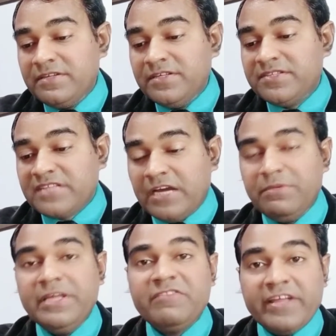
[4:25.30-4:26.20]

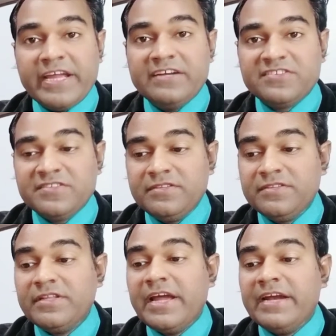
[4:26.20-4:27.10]
scurvy, rickets,
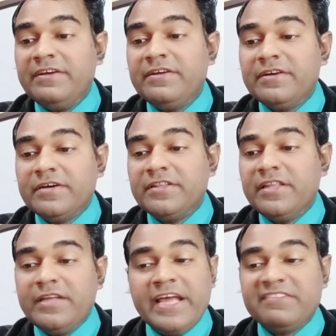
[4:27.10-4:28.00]
and
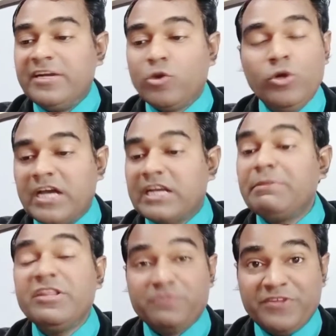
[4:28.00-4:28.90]
as I told you,
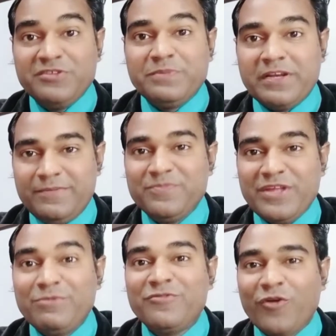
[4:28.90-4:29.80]
Archimedes principle
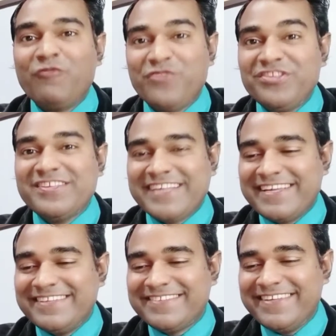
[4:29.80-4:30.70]
from physics I
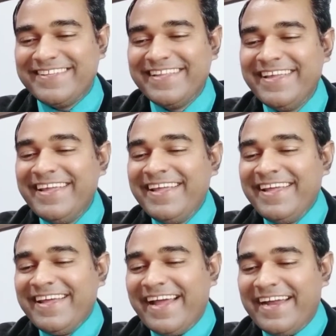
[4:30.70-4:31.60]
can say.
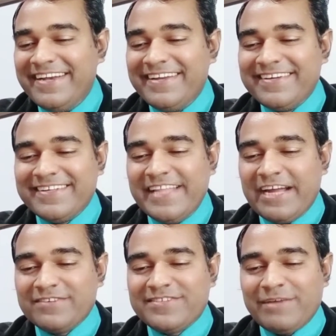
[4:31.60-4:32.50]
And they
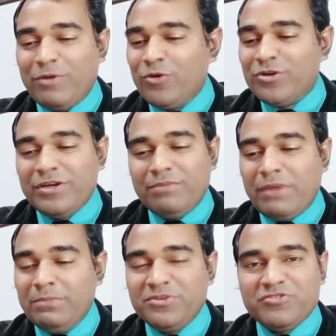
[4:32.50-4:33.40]
asked about
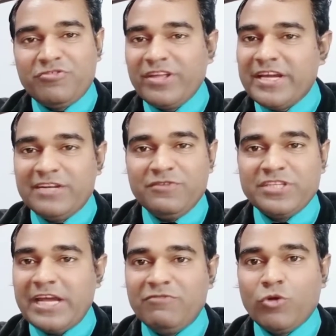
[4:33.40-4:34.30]
mumps, rickets, which
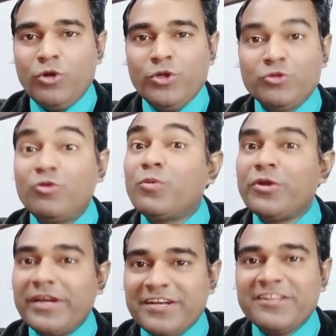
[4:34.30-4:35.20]
I have told you through
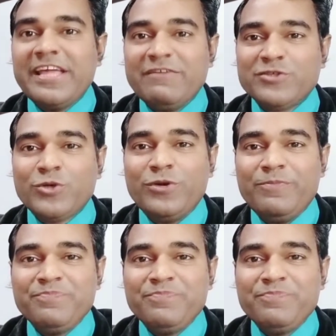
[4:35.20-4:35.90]
projector they have shown.